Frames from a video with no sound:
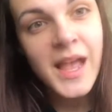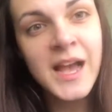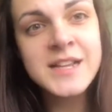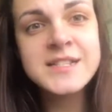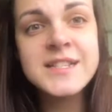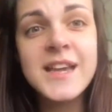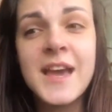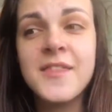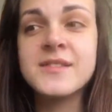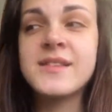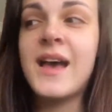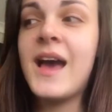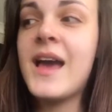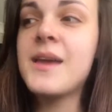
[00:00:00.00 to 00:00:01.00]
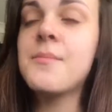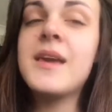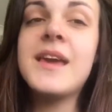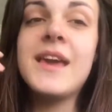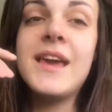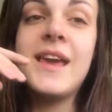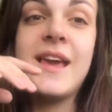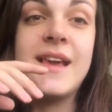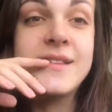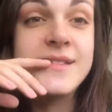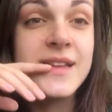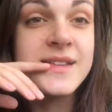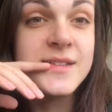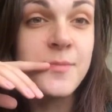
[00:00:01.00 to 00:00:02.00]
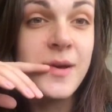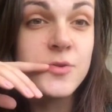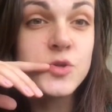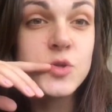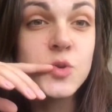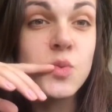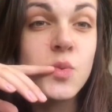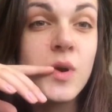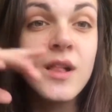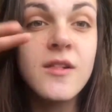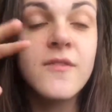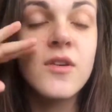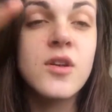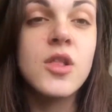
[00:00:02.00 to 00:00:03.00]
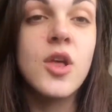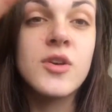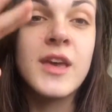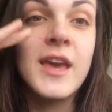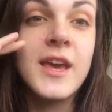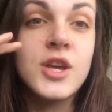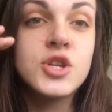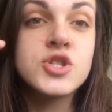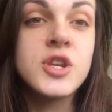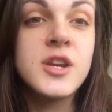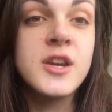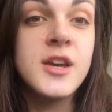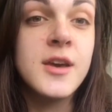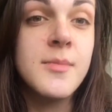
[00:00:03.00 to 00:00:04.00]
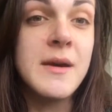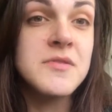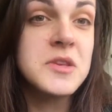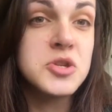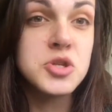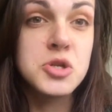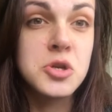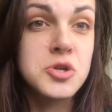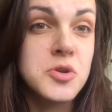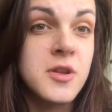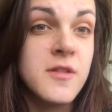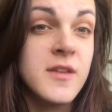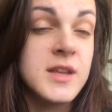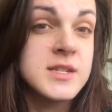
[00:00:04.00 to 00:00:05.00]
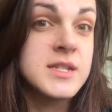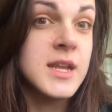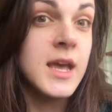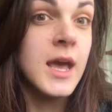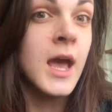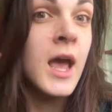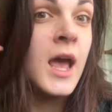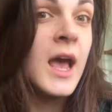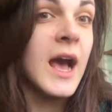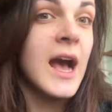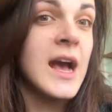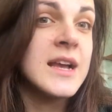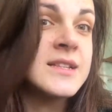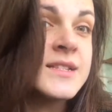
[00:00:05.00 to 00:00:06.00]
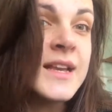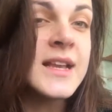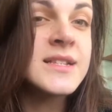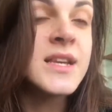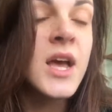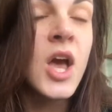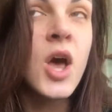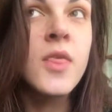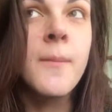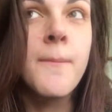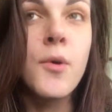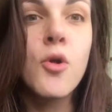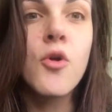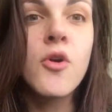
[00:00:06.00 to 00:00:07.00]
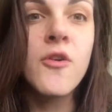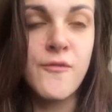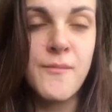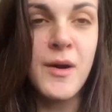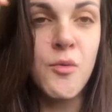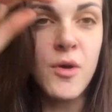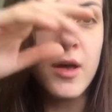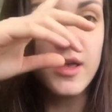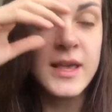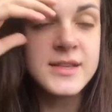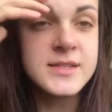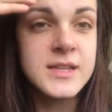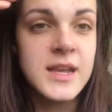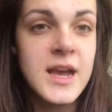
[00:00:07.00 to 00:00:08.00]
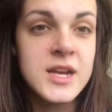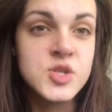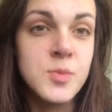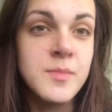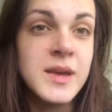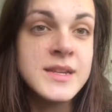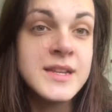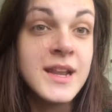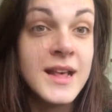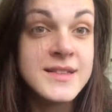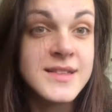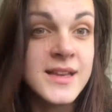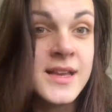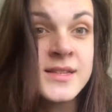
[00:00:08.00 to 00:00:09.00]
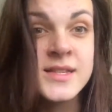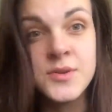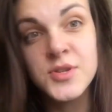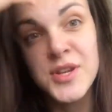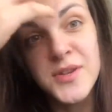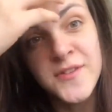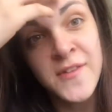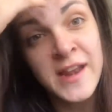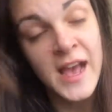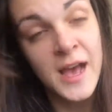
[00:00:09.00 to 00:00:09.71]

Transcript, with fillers: and yeah, the time is, it's about 12 o'clock-ish. Um, I've literally not done anything today. I did the bulk of my work yesterday. I submitted an essay yesterday, which I was very